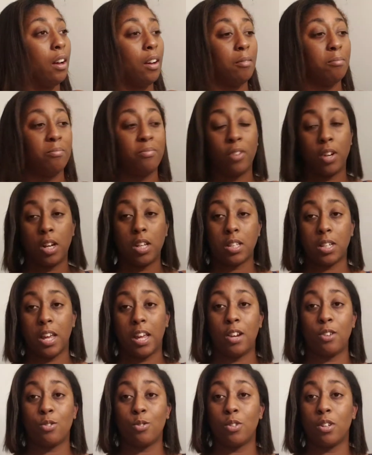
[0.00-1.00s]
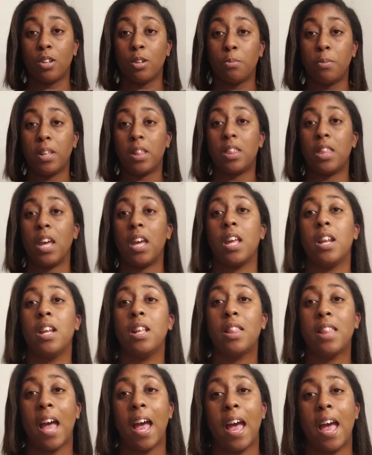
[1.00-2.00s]
For us ladies who are a little bit thick in the
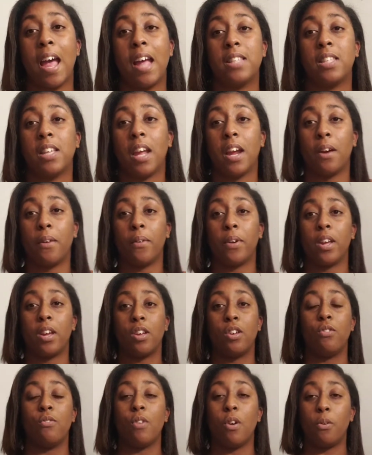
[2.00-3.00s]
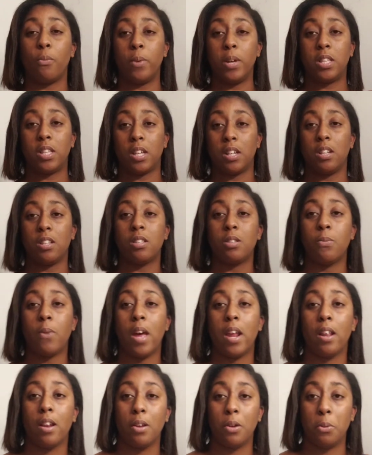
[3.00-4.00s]
thighs area, you know we tend to sweat a
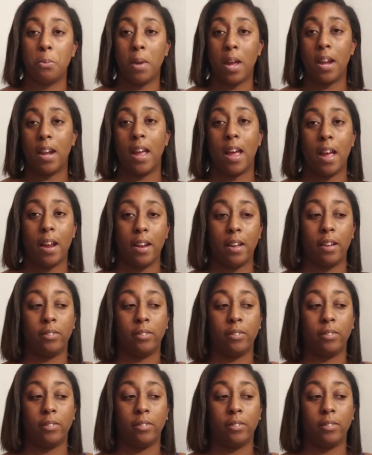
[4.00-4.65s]
little bit down